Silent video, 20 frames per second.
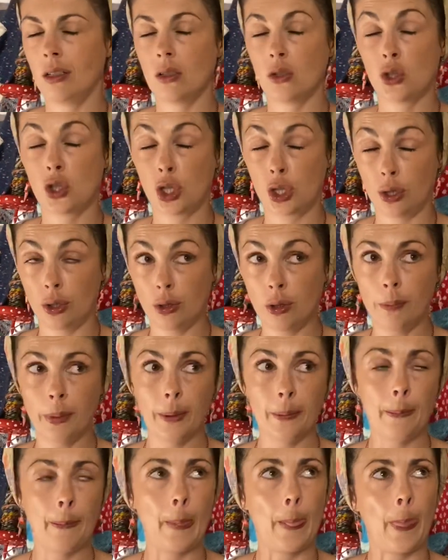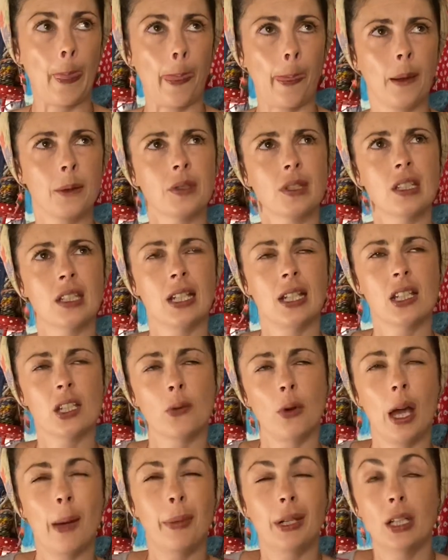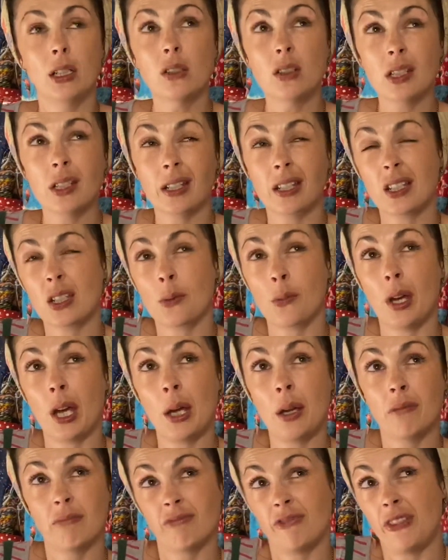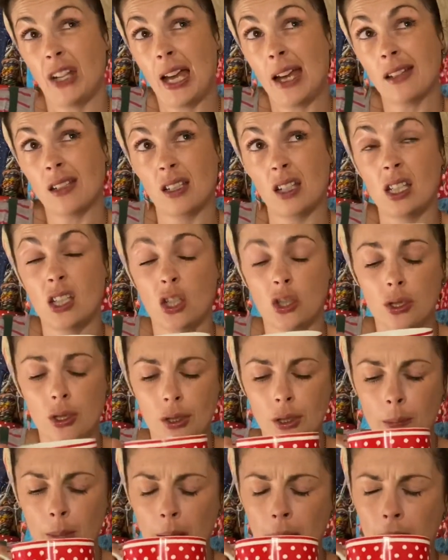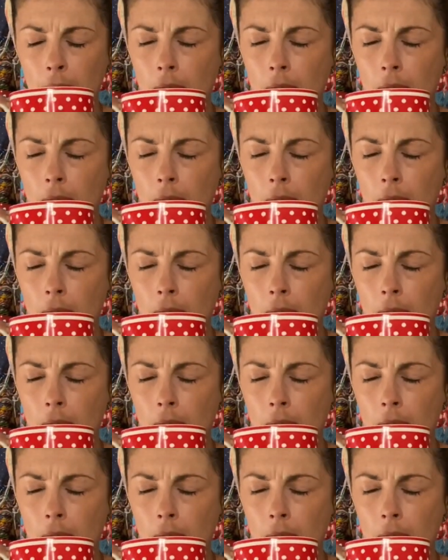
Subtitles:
tube. I was going to say a square, but it looks like a square, flat. It's a tube.